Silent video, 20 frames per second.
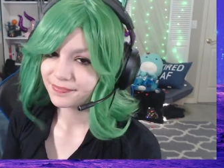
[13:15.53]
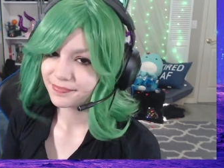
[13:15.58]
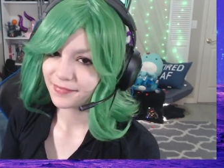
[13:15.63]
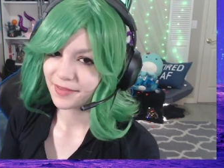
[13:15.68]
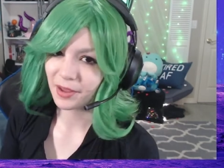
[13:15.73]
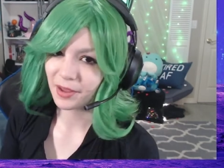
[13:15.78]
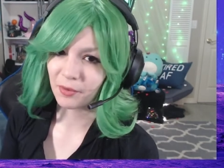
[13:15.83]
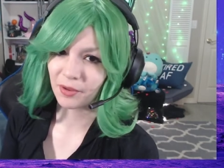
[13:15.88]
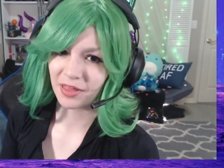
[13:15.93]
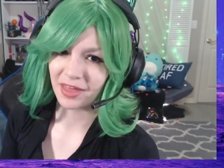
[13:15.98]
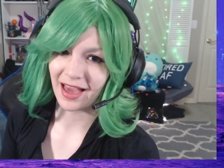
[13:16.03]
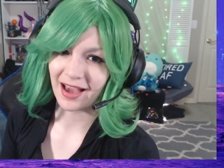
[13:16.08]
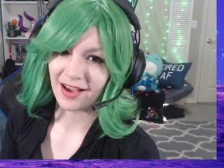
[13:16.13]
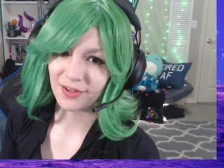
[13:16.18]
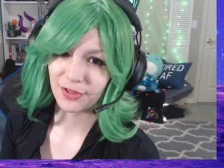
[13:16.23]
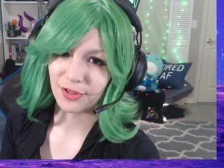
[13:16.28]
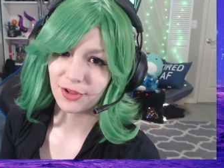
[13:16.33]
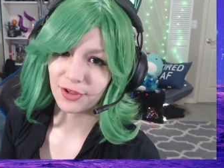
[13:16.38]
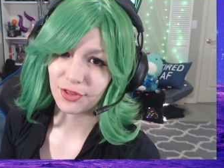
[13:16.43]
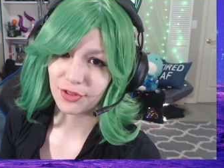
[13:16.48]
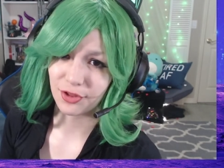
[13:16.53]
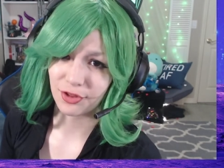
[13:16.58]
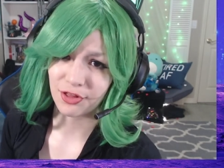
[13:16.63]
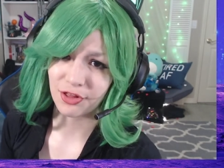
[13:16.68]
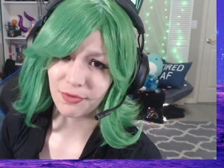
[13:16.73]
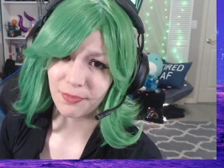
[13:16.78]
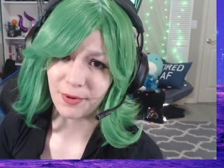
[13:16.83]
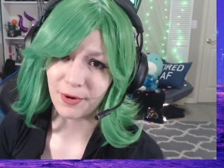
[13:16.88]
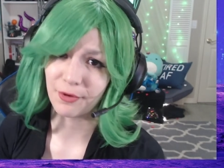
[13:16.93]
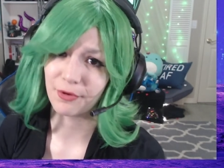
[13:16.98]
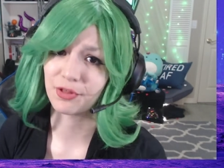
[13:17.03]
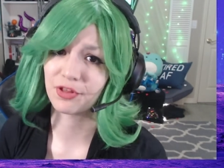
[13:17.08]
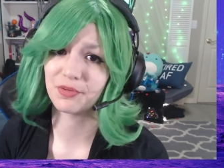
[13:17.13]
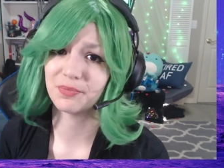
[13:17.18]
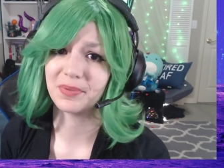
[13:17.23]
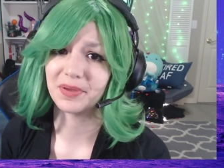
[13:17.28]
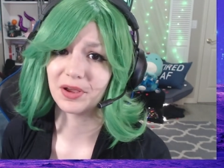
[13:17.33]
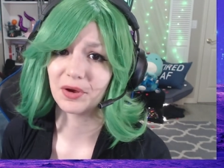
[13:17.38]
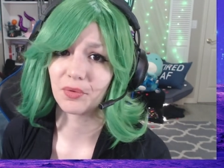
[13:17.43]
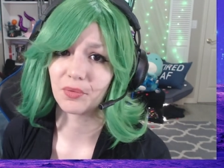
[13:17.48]
it was actually just supposed to
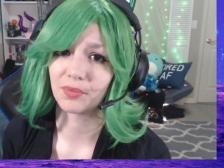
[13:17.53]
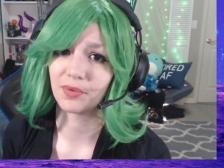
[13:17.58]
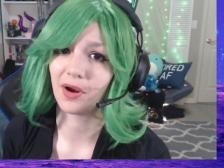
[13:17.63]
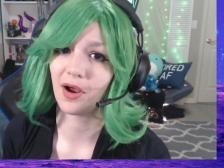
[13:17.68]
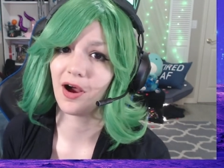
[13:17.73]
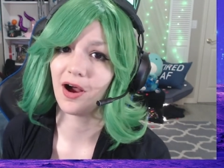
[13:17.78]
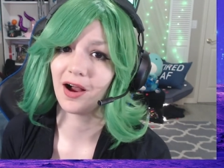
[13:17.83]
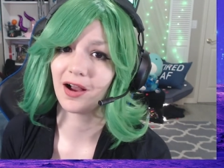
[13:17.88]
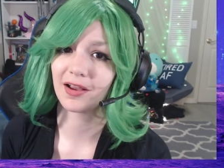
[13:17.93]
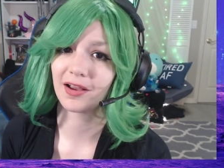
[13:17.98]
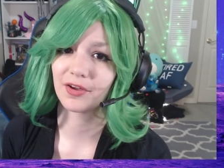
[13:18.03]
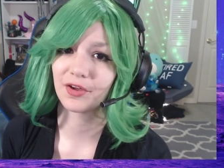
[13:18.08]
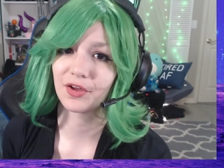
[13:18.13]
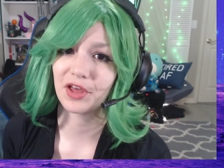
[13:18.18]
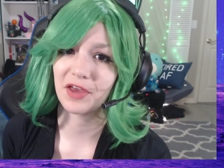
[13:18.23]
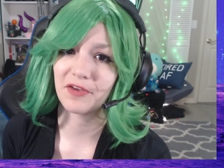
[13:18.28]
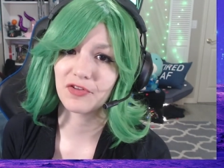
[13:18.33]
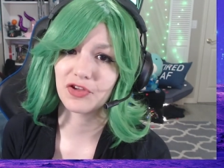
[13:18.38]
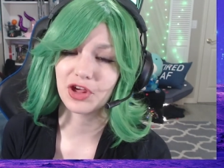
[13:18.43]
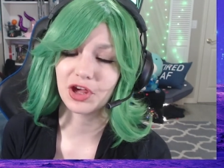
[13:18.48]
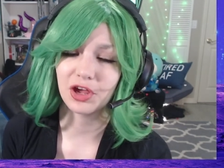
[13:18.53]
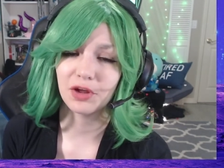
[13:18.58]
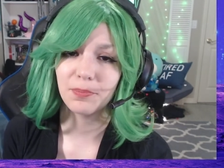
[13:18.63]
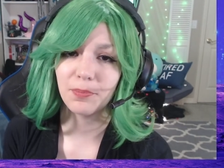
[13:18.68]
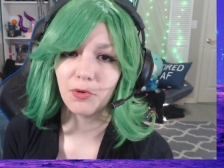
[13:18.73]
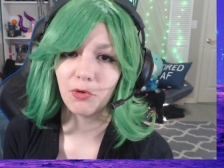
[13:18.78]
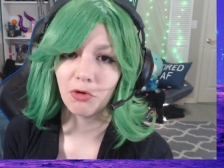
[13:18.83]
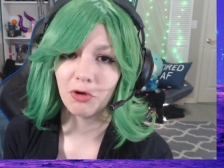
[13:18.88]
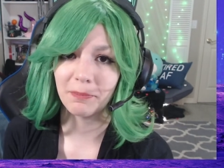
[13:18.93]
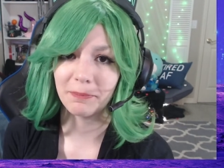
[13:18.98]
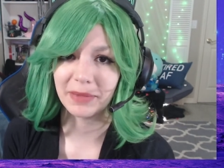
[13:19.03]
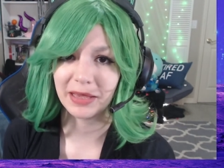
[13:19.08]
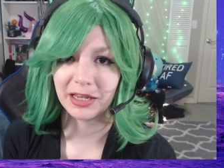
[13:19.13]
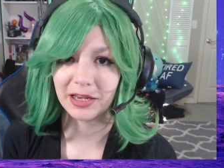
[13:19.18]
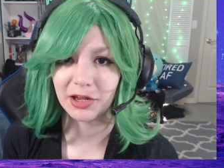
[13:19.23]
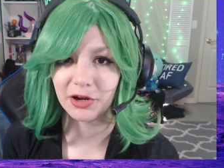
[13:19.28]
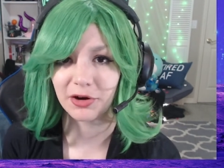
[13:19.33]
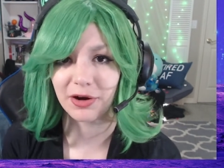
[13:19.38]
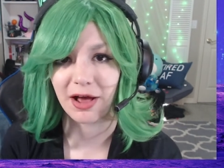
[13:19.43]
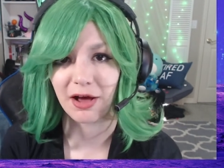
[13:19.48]
be a rock. If she could pull a
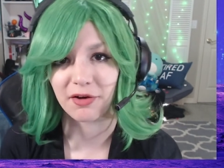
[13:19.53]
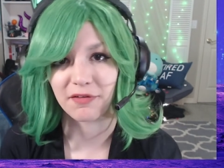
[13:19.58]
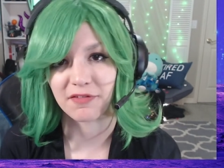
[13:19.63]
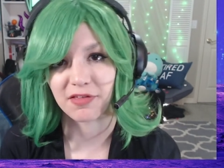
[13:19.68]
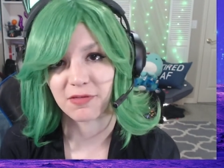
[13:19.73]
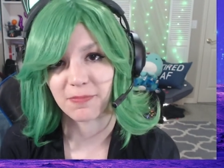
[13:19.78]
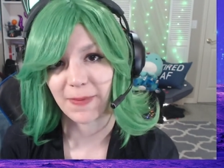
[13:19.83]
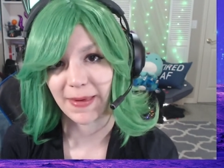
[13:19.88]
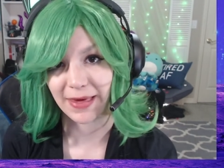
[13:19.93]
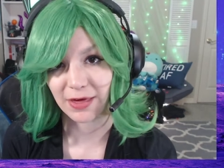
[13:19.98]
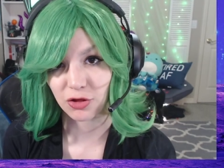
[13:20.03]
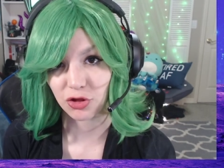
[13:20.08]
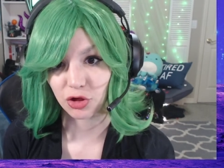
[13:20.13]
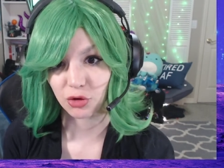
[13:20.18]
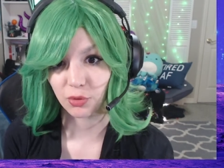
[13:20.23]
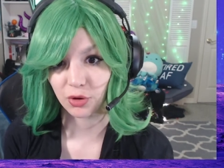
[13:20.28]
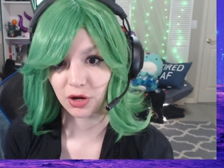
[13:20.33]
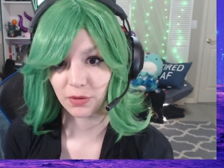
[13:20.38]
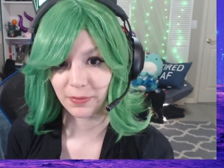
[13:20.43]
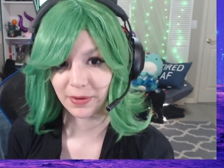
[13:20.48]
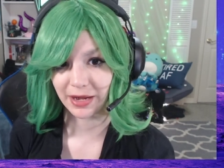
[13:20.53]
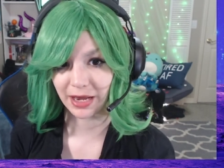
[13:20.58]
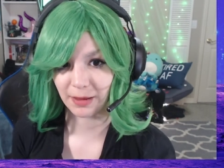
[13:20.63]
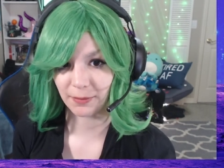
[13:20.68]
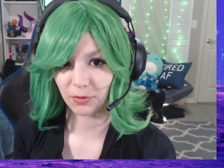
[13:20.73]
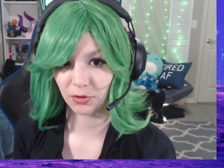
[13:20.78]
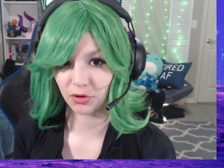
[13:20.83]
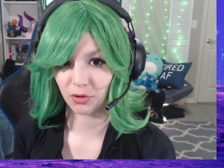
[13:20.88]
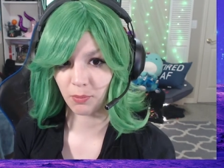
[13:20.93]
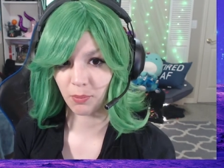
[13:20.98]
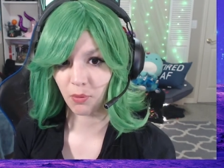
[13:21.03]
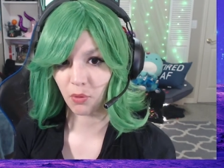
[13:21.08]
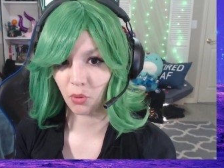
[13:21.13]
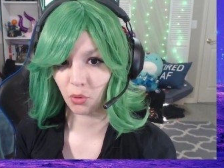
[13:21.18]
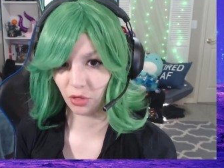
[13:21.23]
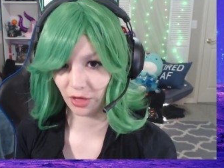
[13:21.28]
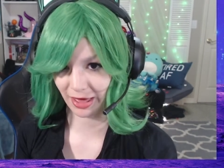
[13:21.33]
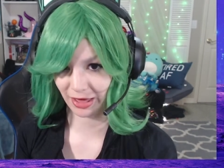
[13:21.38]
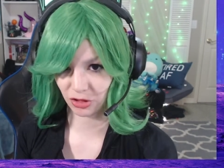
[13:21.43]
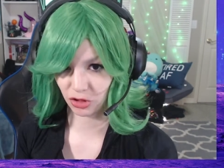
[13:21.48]
meteor out of space, she would have been able to pull
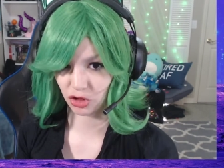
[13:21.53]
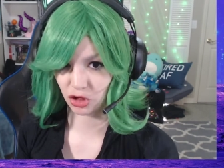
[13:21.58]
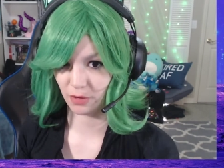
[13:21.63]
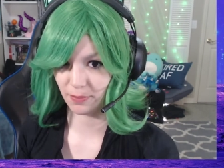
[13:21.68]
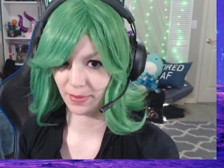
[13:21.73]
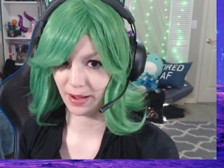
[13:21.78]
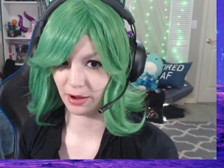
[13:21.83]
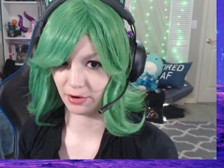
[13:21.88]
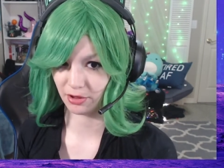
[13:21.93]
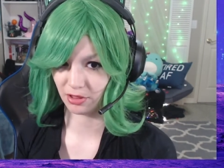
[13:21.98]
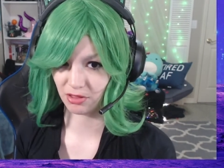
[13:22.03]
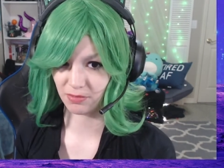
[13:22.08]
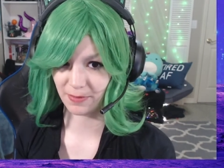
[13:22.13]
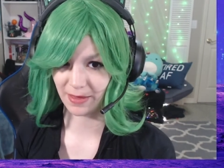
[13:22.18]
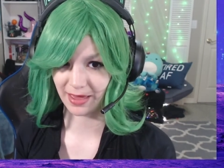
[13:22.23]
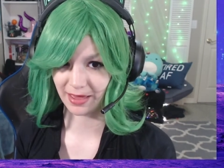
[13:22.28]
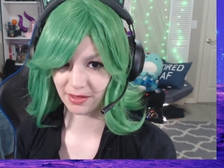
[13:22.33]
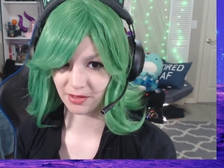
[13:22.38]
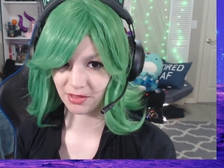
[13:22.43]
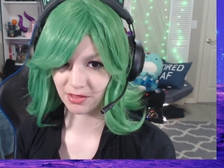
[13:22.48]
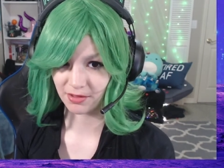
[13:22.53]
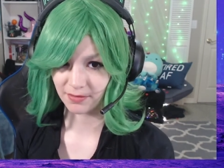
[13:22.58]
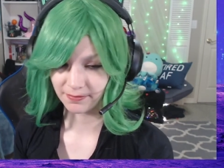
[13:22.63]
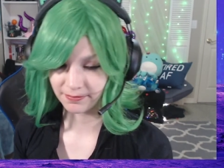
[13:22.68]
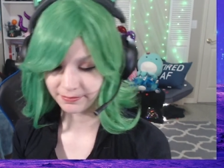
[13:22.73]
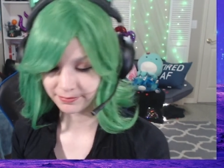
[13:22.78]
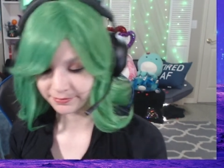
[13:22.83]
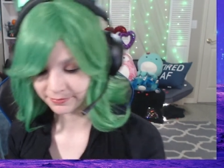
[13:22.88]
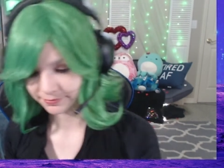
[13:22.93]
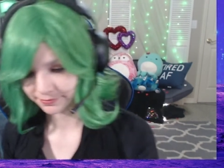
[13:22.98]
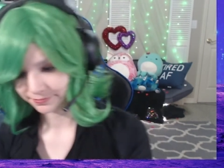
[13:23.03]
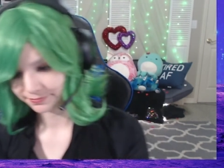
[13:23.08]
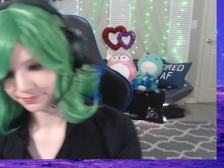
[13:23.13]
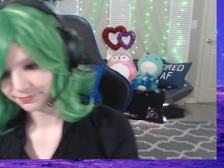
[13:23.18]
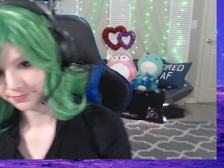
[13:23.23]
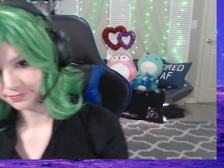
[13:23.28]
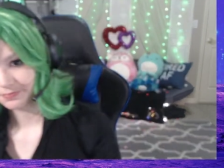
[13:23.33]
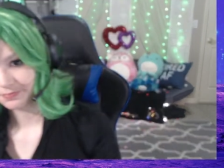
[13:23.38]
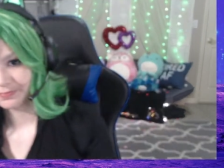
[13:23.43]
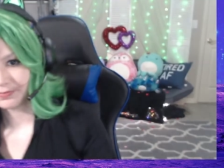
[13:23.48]
that ship out of space.
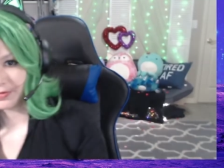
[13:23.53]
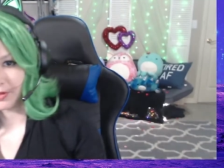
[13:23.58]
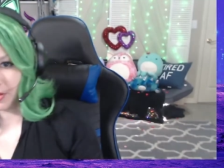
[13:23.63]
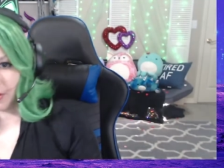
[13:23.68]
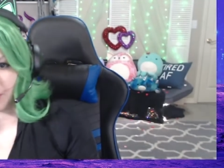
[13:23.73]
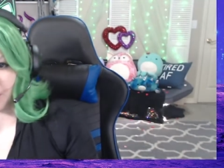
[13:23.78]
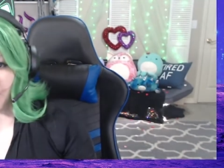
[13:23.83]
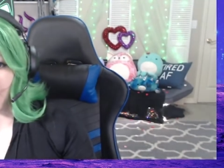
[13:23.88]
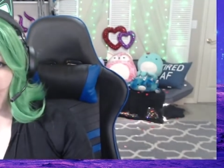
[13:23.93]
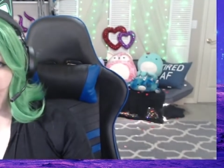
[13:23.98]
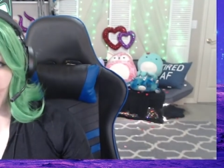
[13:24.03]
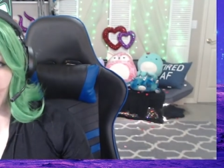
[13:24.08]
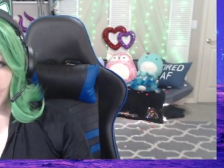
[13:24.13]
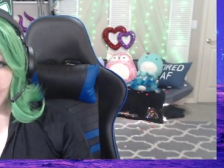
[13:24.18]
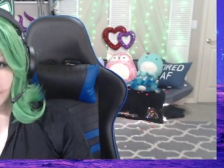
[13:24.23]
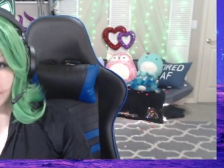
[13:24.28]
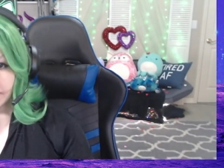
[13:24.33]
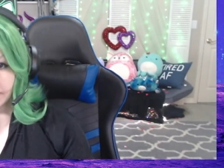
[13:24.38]
So,